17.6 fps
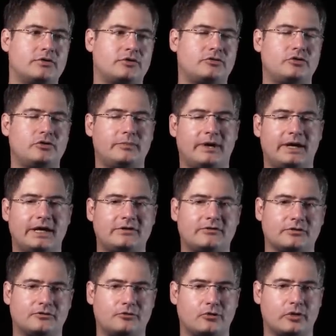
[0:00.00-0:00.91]
or two
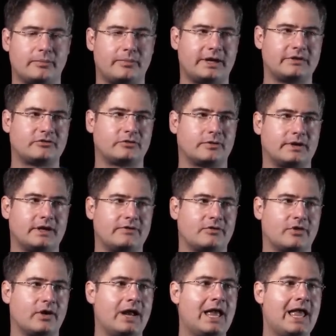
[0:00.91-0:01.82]
bytes or four bytes or
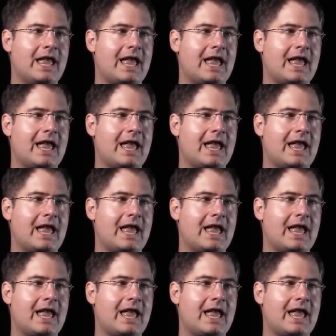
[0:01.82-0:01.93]
whatever,